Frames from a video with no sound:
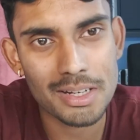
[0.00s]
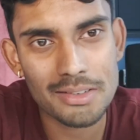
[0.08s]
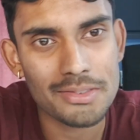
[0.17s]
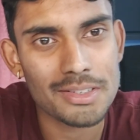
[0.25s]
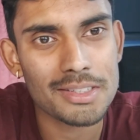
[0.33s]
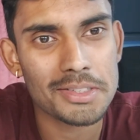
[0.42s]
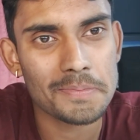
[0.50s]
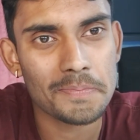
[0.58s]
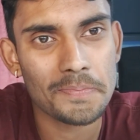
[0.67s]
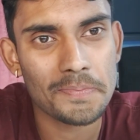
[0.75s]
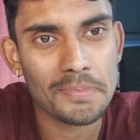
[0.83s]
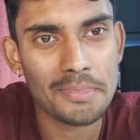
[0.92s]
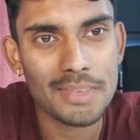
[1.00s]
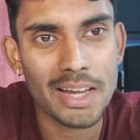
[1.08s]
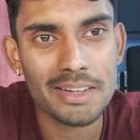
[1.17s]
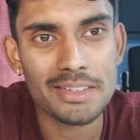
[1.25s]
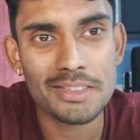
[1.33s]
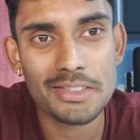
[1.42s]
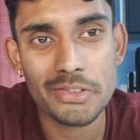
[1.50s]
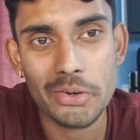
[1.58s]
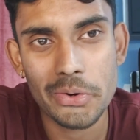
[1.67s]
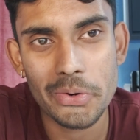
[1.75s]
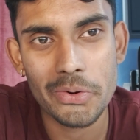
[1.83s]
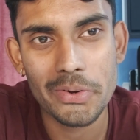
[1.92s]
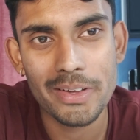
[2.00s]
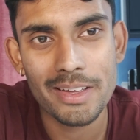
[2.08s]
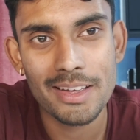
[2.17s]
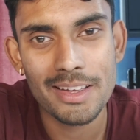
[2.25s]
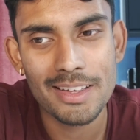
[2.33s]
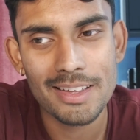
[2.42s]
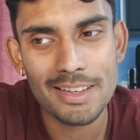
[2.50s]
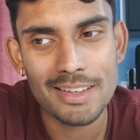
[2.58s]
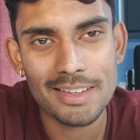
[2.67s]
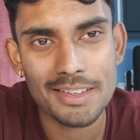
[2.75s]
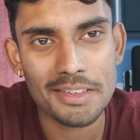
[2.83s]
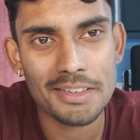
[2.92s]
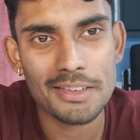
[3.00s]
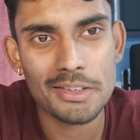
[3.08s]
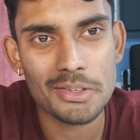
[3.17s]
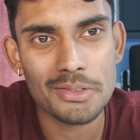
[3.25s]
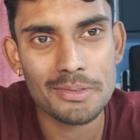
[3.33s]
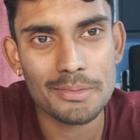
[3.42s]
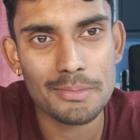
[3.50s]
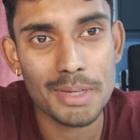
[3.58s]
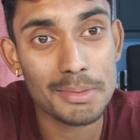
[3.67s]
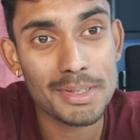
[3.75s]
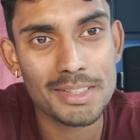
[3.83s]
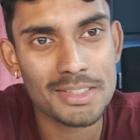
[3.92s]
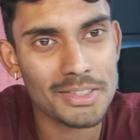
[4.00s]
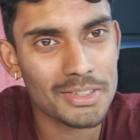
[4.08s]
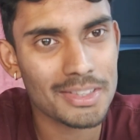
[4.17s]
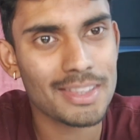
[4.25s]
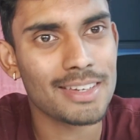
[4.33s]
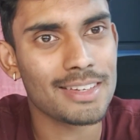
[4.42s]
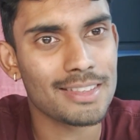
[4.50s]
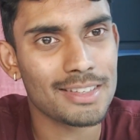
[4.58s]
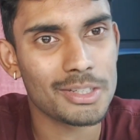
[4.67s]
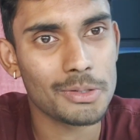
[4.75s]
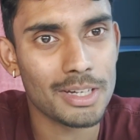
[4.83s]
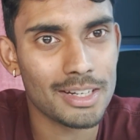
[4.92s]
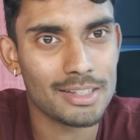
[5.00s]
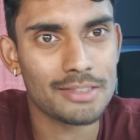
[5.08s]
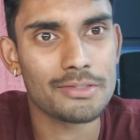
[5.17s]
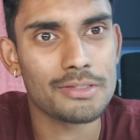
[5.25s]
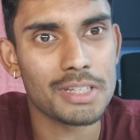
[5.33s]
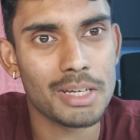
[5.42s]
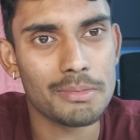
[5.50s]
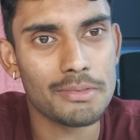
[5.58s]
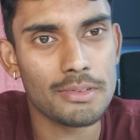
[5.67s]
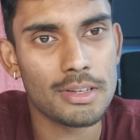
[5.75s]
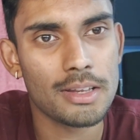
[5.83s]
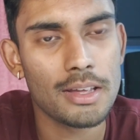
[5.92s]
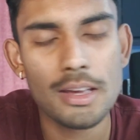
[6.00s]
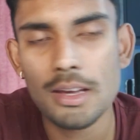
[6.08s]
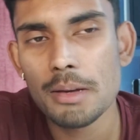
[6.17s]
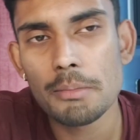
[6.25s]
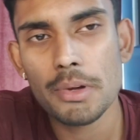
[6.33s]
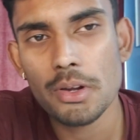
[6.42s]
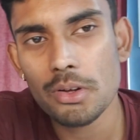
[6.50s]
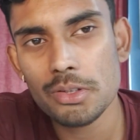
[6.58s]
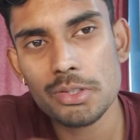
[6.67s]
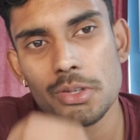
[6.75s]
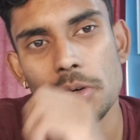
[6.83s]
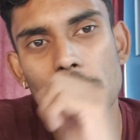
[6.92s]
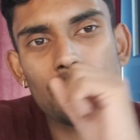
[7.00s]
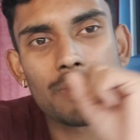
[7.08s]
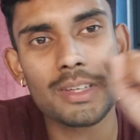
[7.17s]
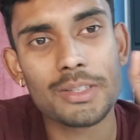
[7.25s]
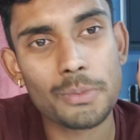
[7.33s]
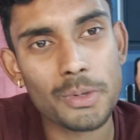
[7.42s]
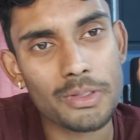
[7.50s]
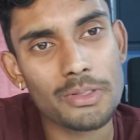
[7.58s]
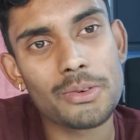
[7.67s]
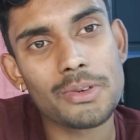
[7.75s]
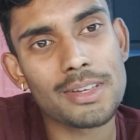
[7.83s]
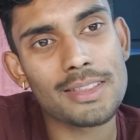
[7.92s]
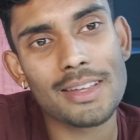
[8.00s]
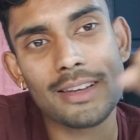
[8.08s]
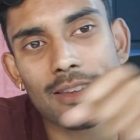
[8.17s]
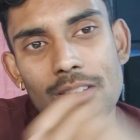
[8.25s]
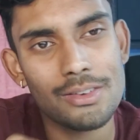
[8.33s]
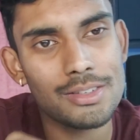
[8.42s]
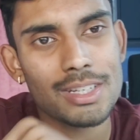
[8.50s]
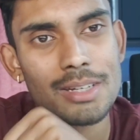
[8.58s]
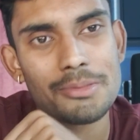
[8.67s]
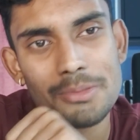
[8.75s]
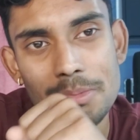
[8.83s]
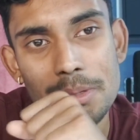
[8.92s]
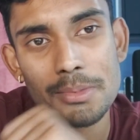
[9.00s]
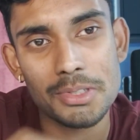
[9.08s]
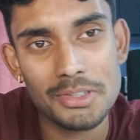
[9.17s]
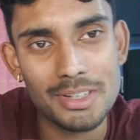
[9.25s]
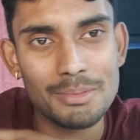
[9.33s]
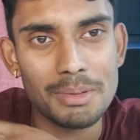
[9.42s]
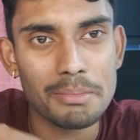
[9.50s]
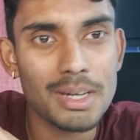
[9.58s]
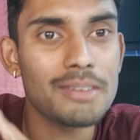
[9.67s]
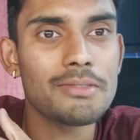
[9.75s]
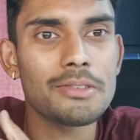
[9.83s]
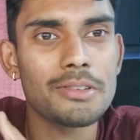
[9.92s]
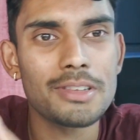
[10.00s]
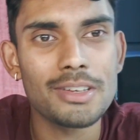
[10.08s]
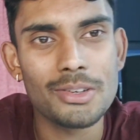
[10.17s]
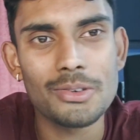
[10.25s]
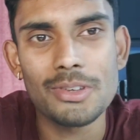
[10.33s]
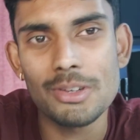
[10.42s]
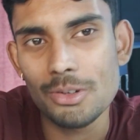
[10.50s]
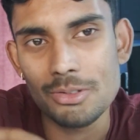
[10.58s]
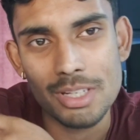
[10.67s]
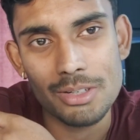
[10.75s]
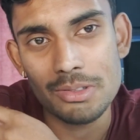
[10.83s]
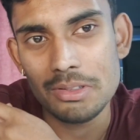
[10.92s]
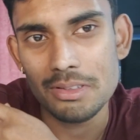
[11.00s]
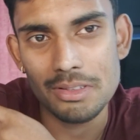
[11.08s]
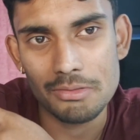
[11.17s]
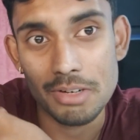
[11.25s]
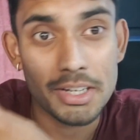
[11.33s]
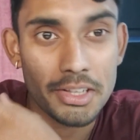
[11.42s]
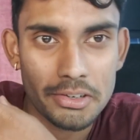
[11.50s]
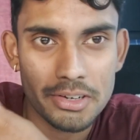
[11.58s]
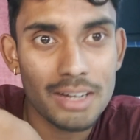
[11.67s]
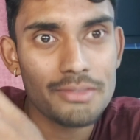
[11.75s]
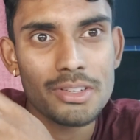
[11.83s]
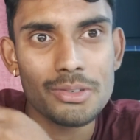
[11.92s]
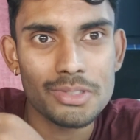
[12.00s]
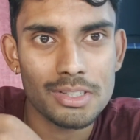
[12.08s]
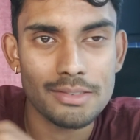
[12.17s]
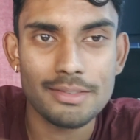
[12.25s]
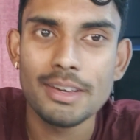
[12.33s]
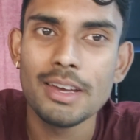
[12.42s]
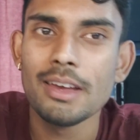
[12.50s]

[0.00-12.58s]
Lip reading: benefits. So, you know, maybe it's a good thing that you get a different type of it. But also, it's worth noting that a lot of times when people try to be mindful, you know, you go down the regular avenues of